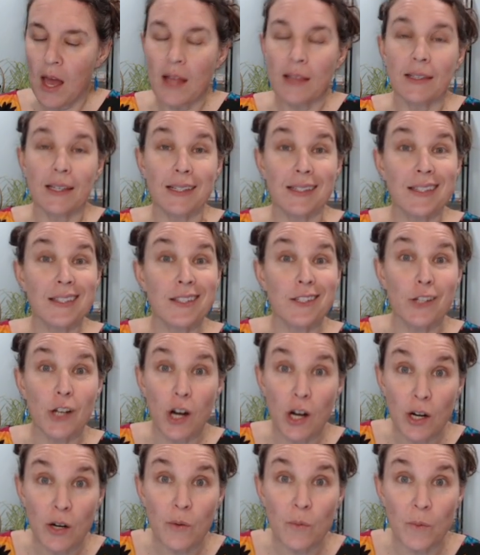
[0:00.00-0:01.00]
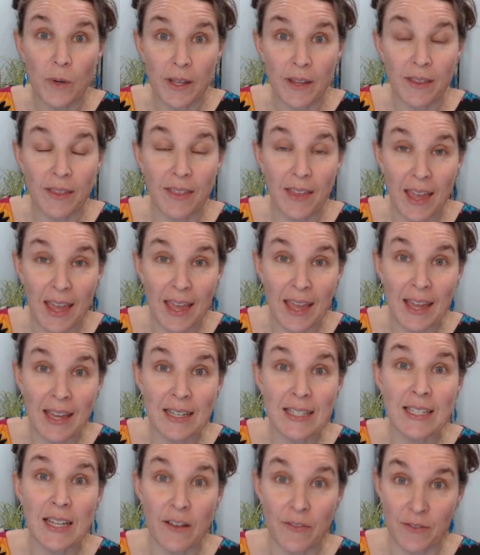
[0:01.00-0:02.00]
Let's start with a
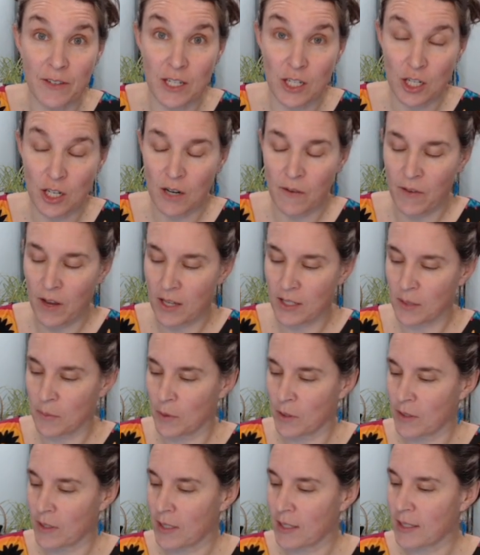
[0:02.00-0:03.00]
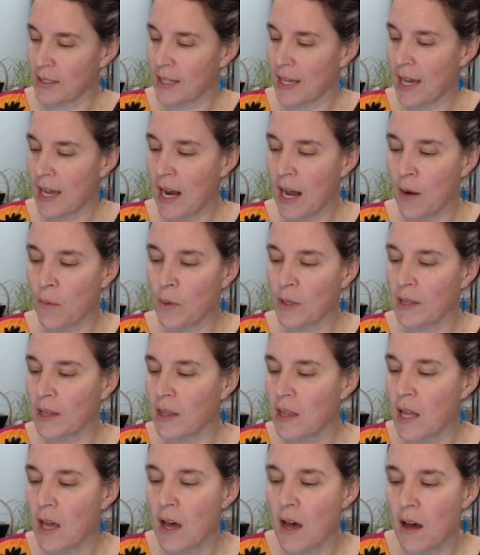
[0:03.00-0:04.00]
definition of osmosis. And I would
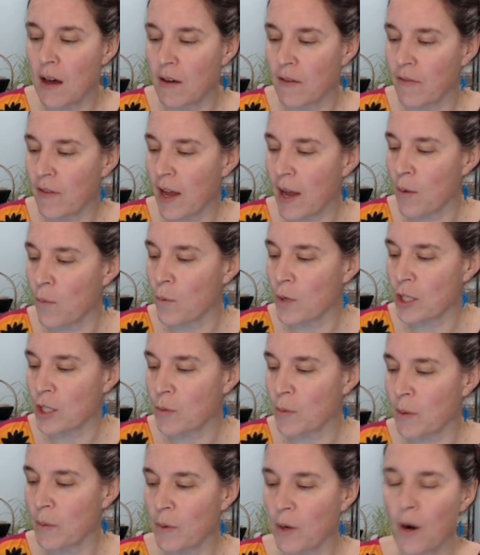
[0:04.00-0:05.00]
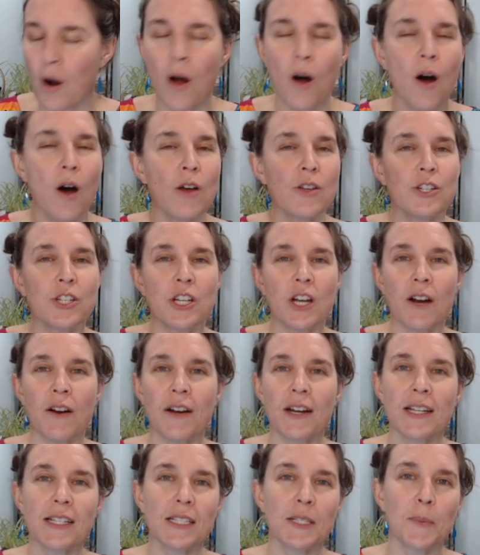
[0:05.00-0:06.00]
love, I wish we were all
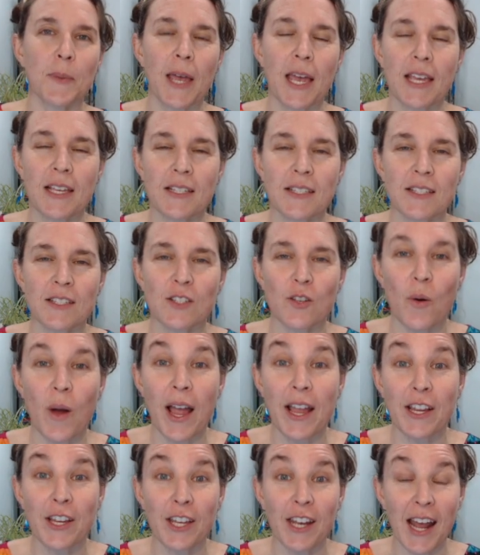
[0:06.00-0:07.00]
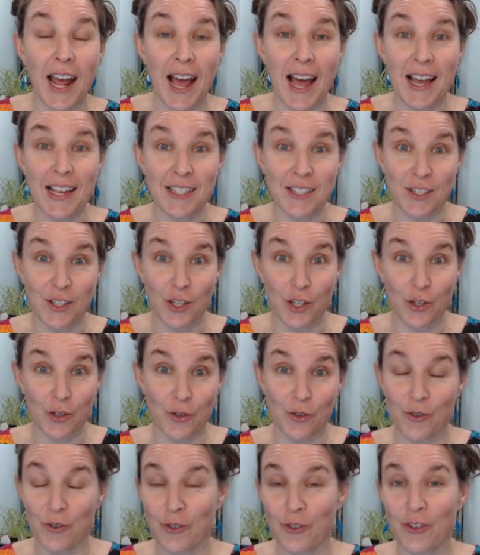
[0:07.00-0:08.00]
sharing space so I could ask
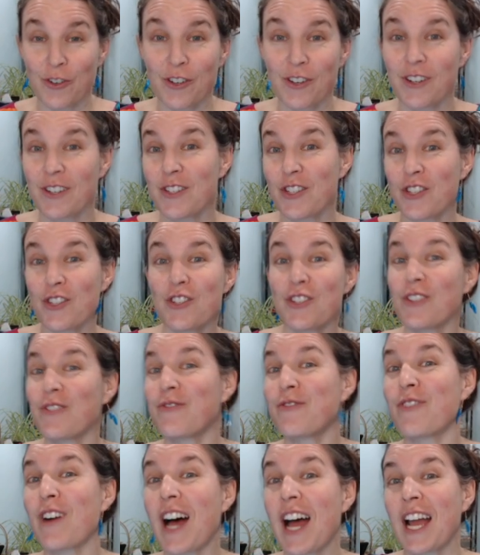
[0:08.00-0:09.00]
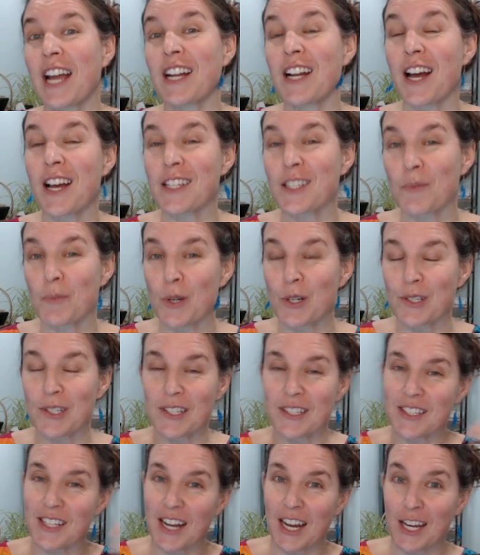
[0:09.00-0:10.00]
you to define
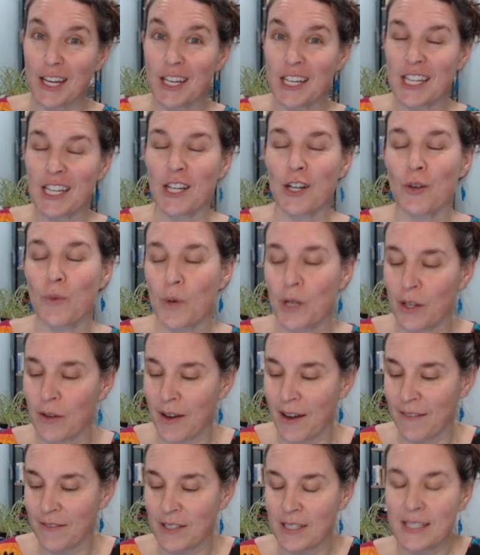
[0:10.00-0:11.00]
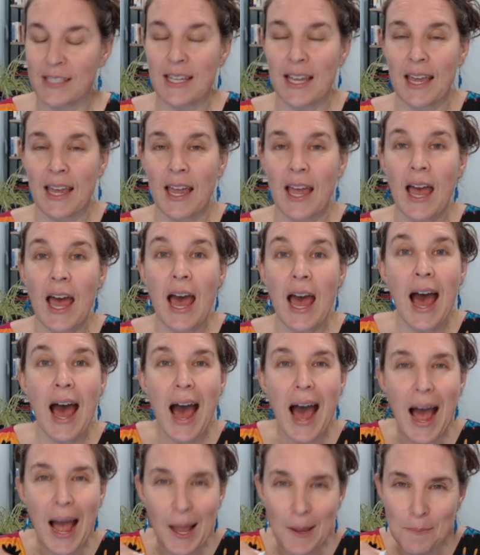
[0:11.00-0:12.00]
osmosis and I could hear what you have to say.
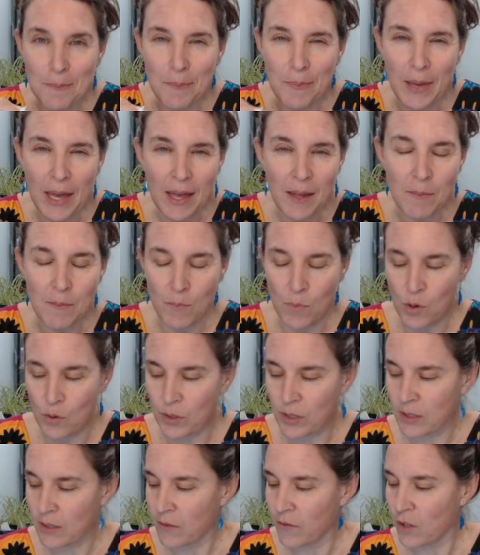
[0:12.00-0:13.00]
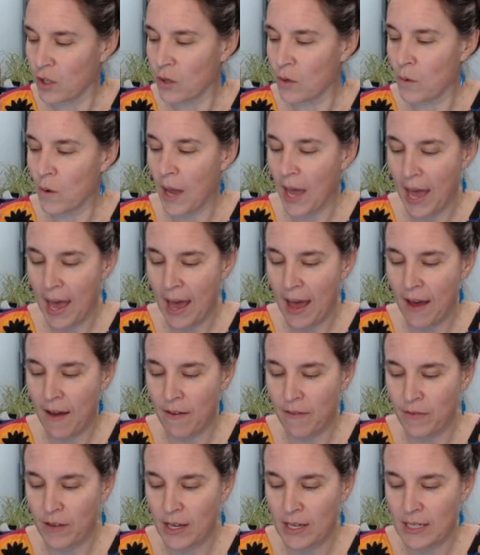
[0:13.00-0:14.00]
I bet most of you
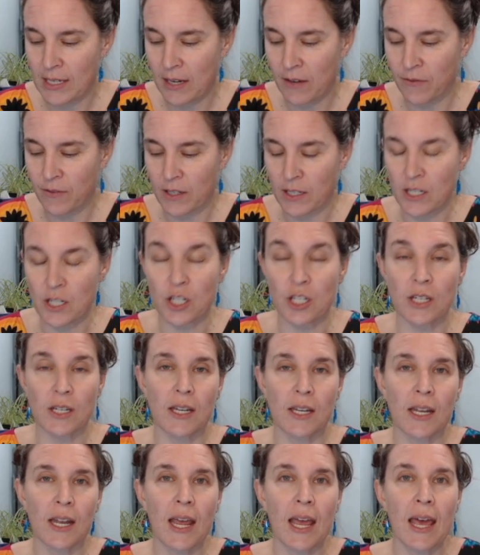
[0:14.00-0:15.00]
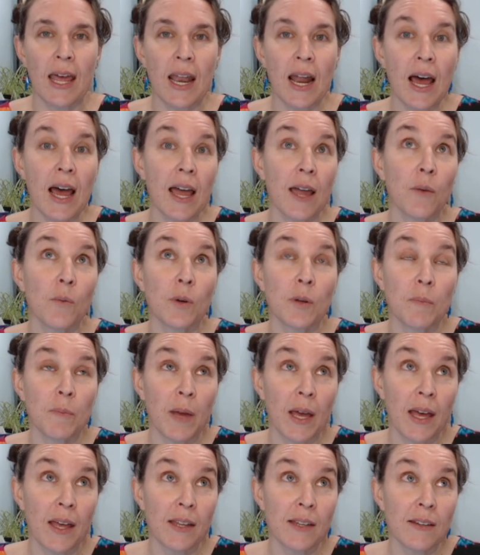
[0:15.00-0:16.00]
have a definition, and I would
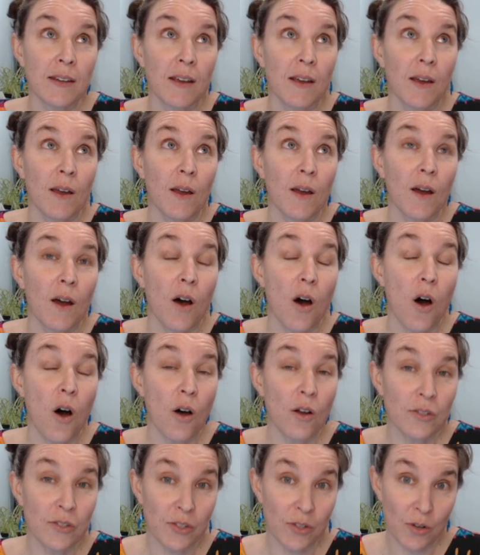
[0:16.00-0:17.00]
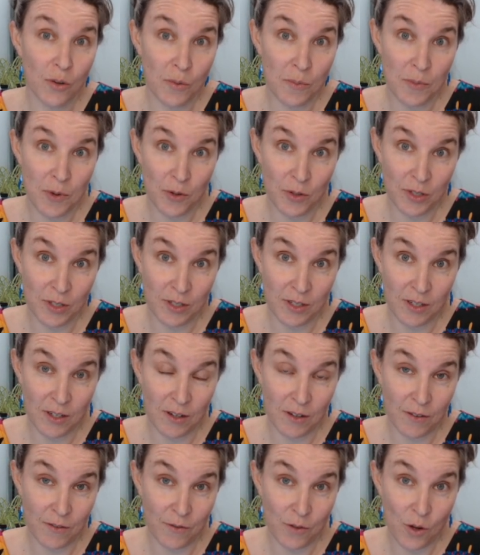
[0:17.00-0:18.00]
bet also most
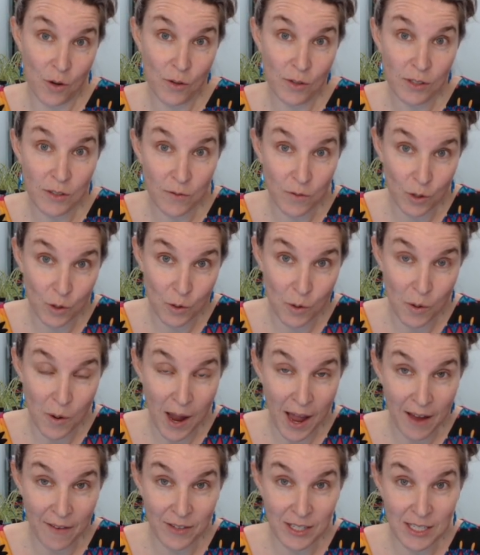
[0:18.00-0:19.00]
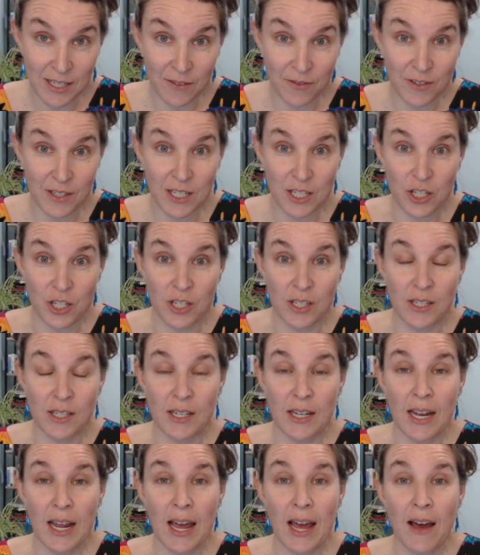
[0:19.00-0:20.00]
of those of you who have a
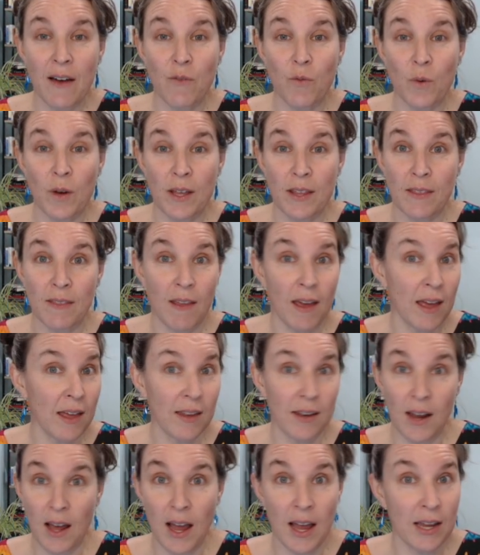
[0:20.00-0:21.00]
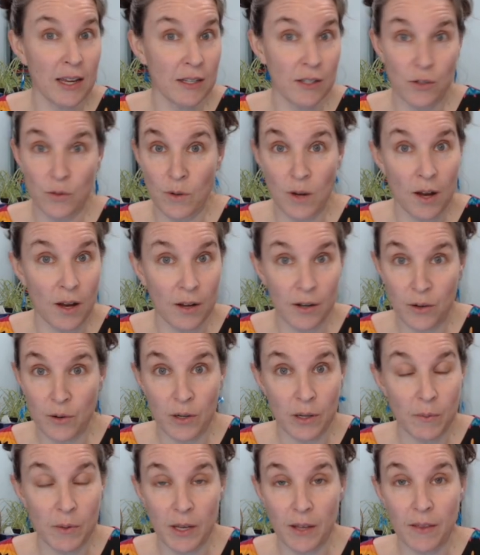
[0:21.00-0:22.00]
definition have one that I do not
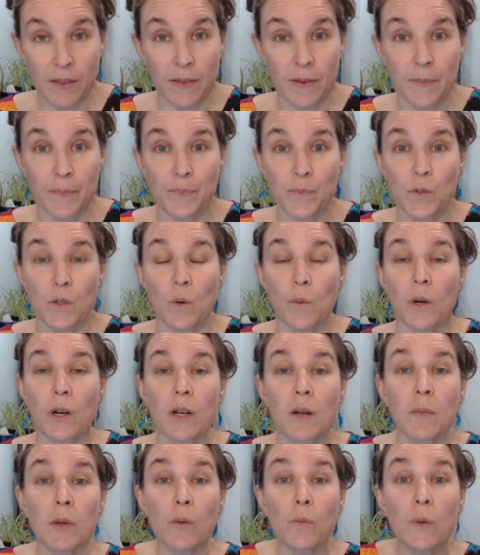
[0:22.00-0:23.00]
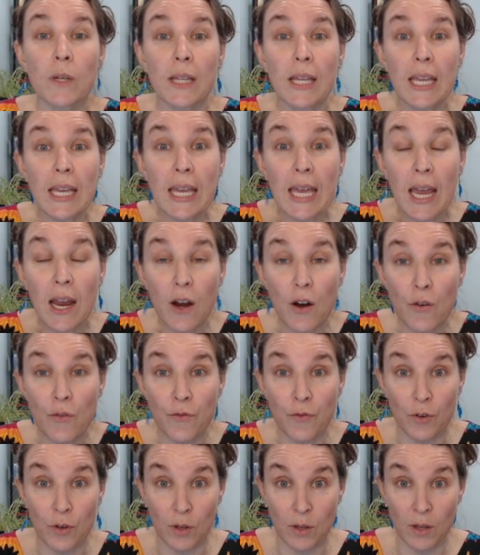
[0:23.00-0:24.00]
agree with. So we're going to be really
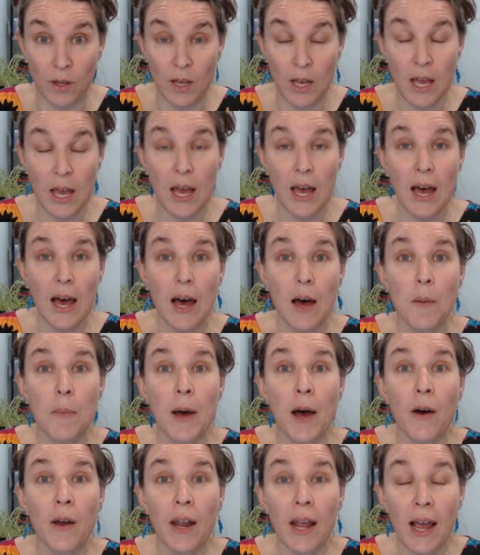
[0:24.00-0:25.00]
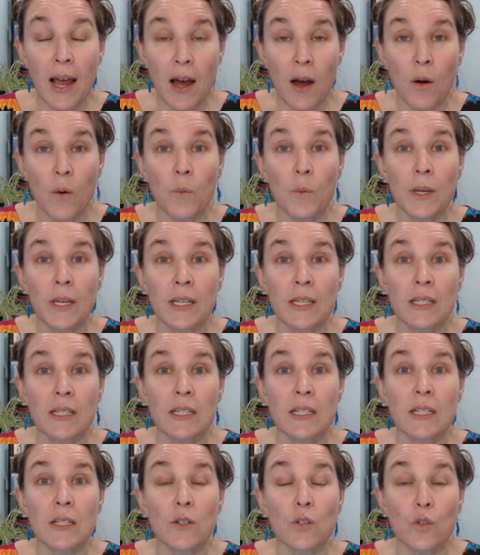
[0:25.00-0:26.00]
careful about how we
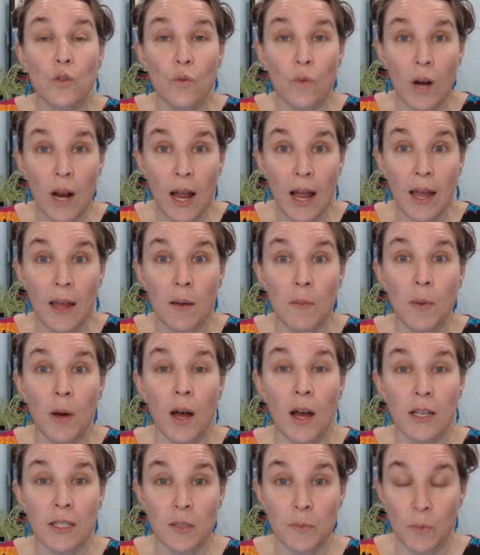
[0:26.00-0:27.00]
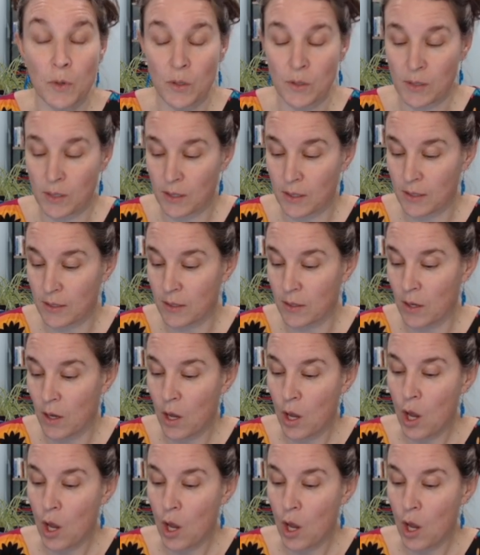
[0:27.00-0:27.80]
describe osmosis.